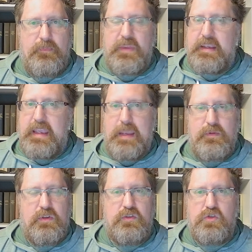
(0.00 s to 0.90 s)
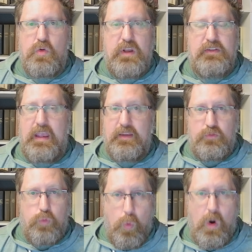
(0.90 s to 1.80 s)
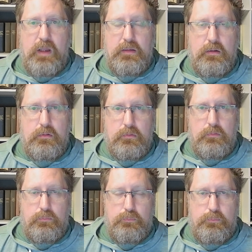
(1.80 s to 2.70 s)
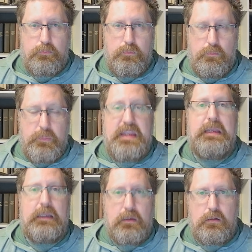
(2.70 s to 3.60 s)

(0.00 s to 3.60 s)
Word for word: They came to this choice as one being.